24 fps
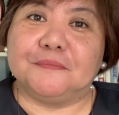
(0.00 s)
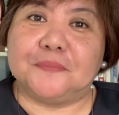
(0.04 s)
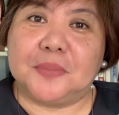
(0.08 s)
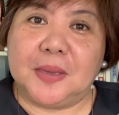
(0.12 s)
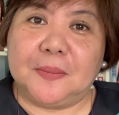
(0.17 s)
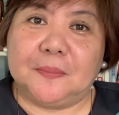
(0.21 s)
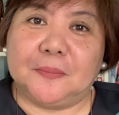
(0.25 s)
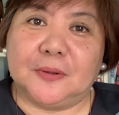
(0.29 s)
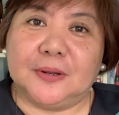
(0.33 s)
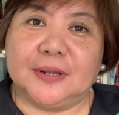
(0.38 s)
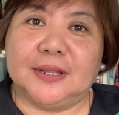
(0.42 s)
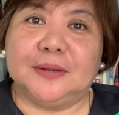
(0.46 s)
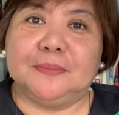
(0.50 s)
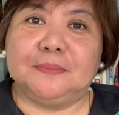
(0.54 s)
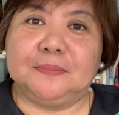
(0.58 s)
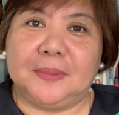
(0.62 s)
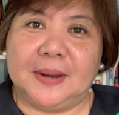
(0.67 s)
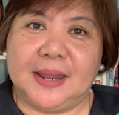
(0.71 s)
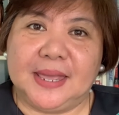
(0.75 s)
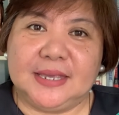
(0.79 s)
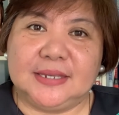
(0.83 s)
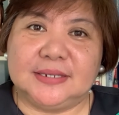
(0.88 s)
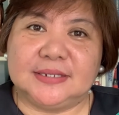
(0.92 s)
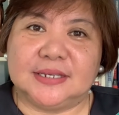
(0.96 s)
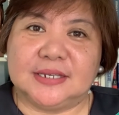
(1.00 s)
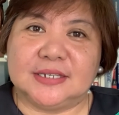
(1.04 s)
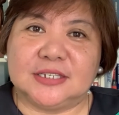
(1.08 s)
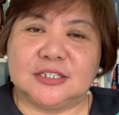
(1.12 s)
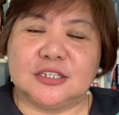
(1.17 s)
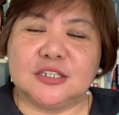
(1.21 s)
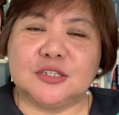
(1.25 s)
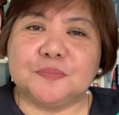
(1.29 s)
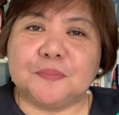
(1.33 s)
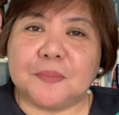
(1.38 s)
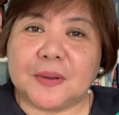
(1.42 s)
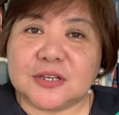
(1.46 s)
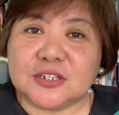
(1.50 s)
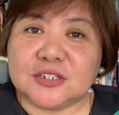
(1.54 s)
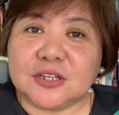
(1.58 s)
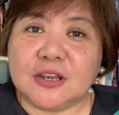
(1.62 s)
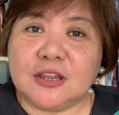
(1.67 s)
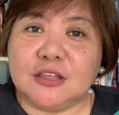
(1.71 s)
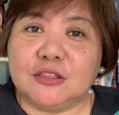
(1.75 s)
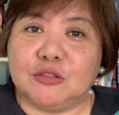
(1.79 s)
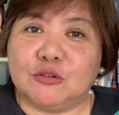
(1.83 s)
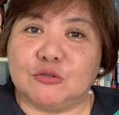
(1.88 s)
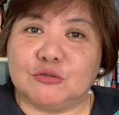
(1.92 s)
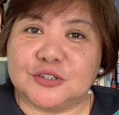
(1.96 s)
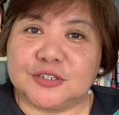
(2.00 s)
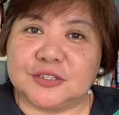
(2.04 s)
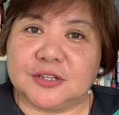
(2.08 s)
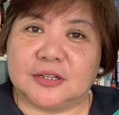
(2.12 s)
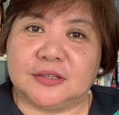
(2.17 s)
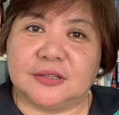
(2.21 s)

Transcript: people and places, especially those